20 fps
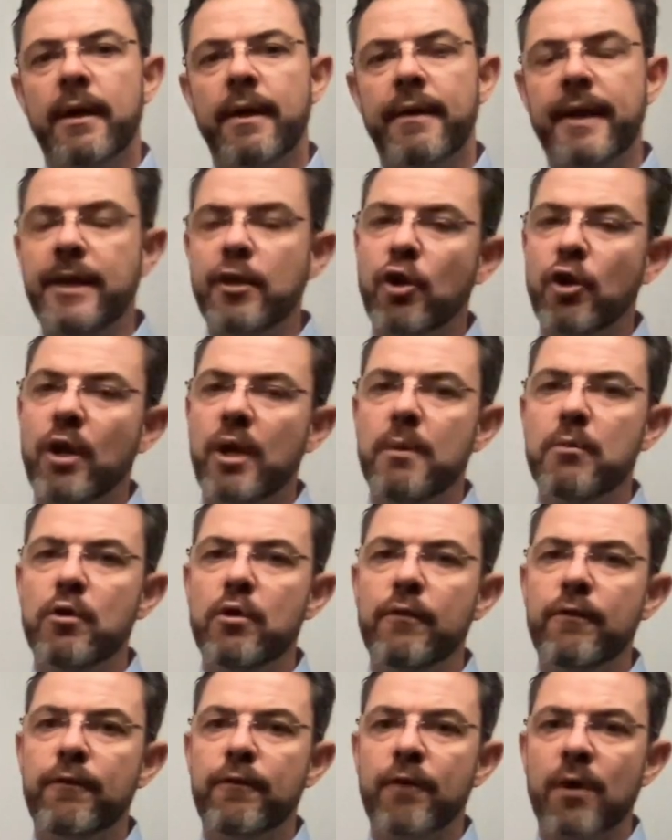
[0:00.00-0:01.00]
Then you can
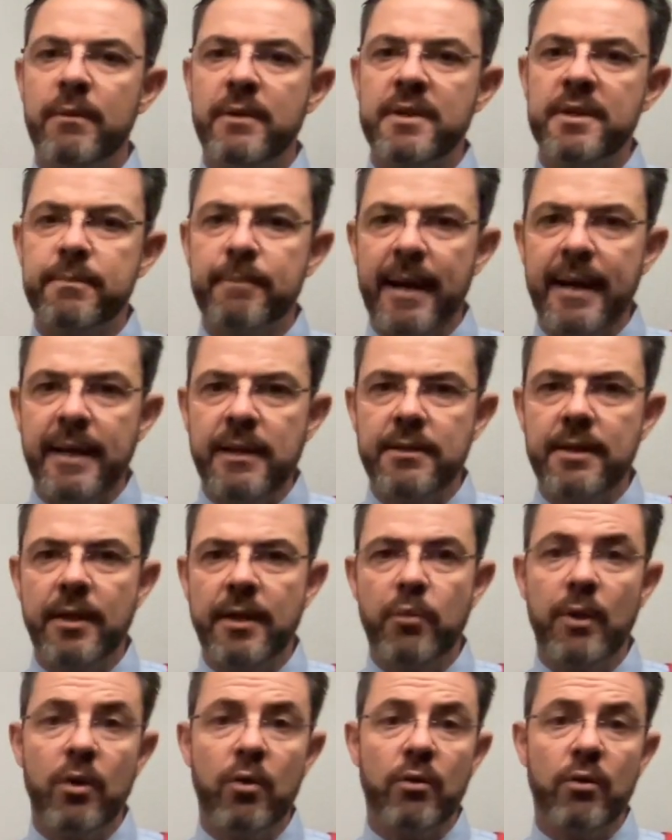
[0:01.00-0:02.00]
move from a space
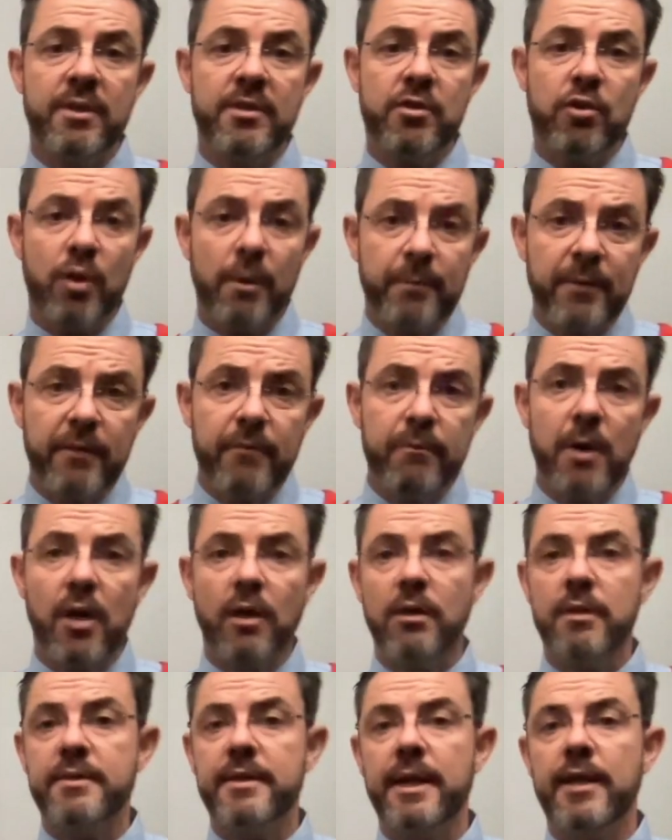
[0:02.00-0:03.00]
that we call descriptive
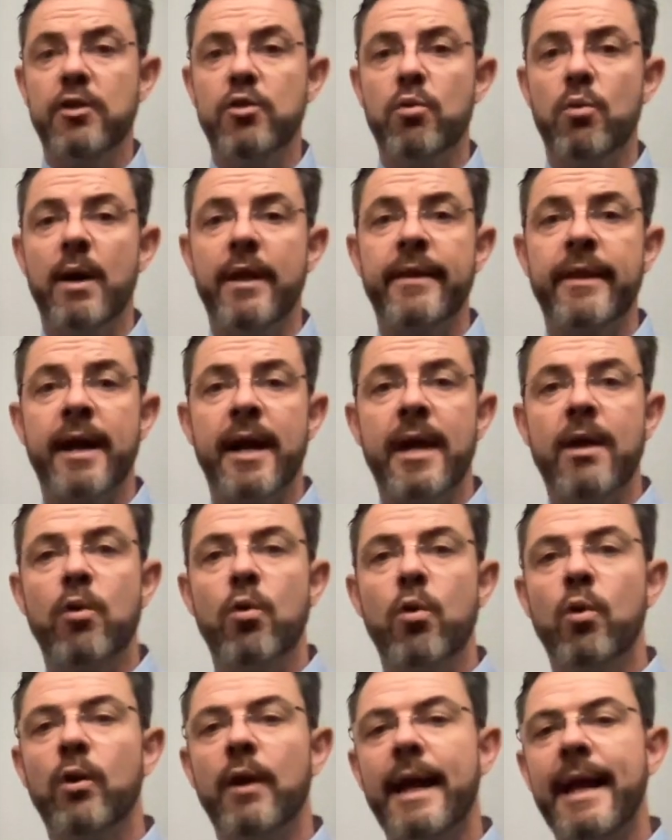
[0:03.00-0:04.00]
models into one that I
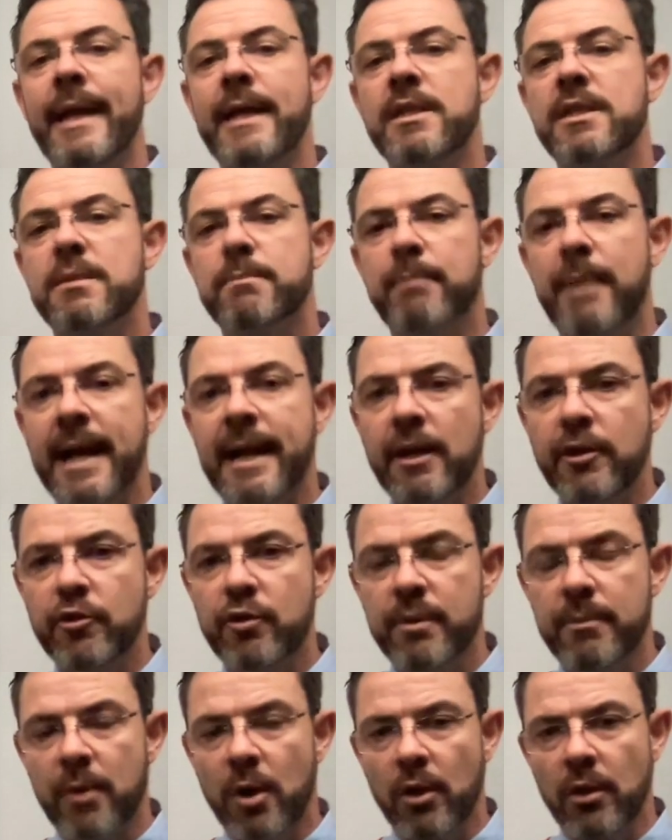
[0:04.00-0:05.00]
call
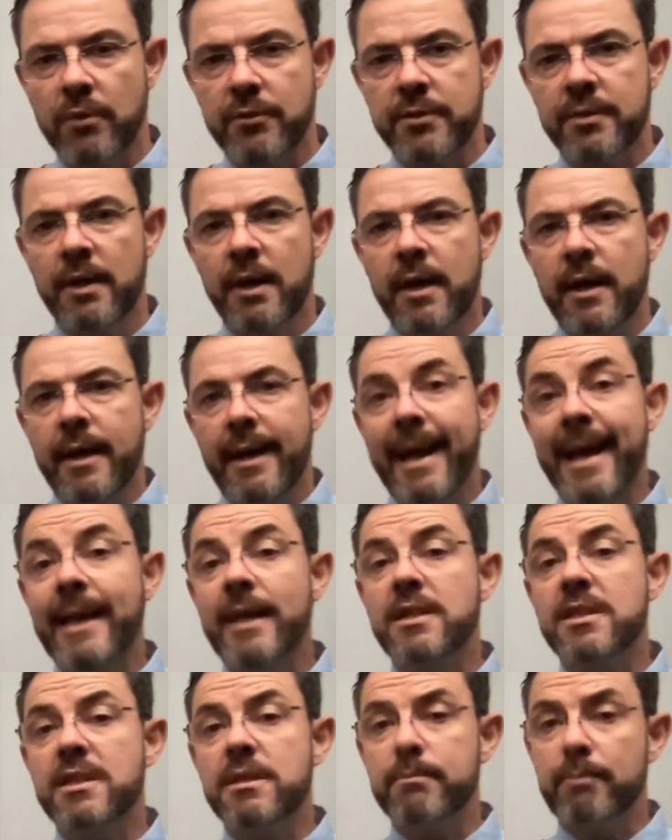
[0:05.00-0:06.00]
explanatory models.
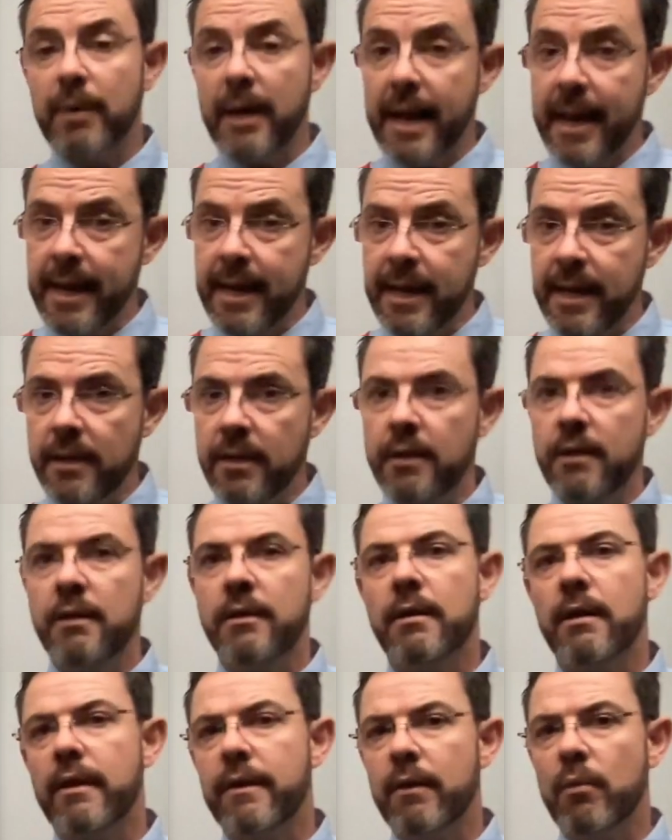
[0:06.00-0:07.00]

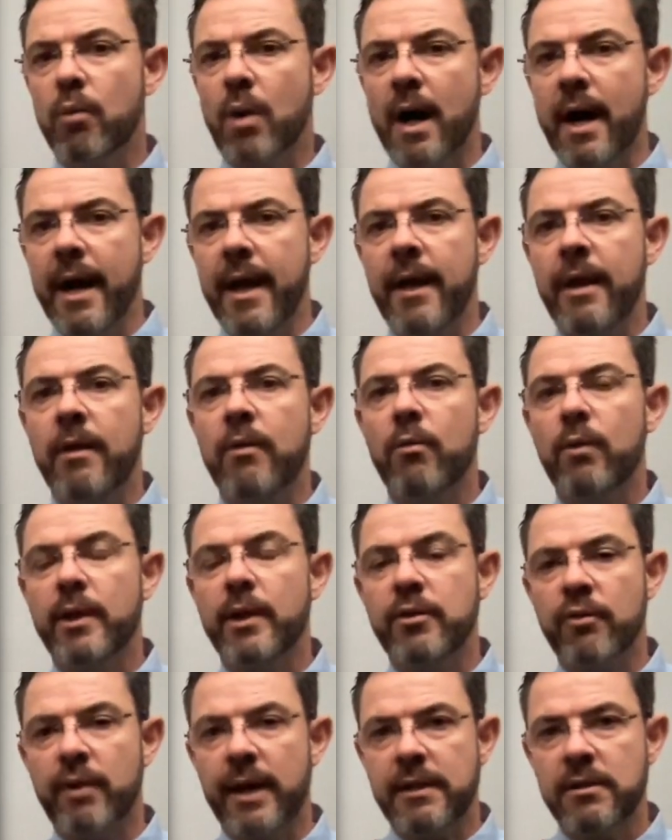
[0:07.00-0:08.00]
Explain the why,
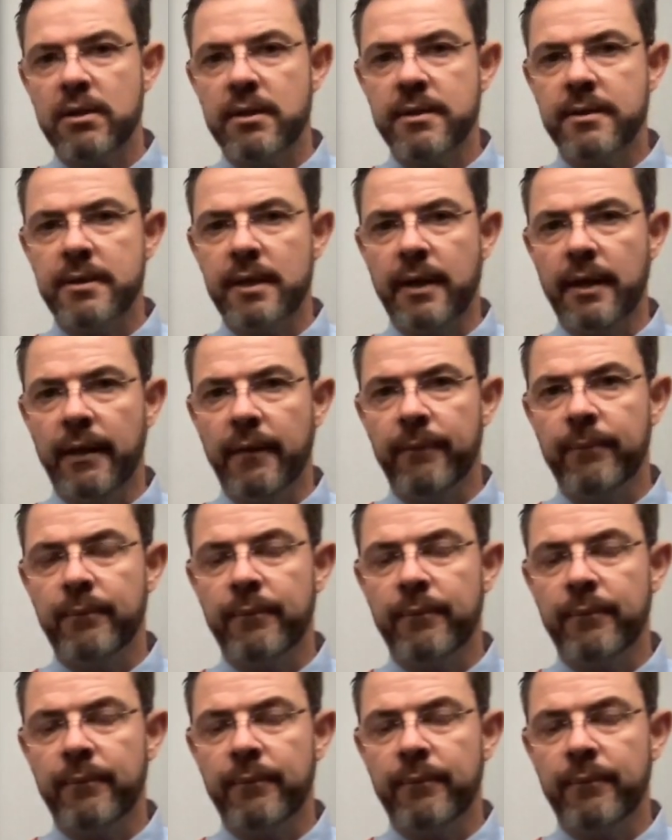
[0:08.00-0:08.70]
what you're actually seeing.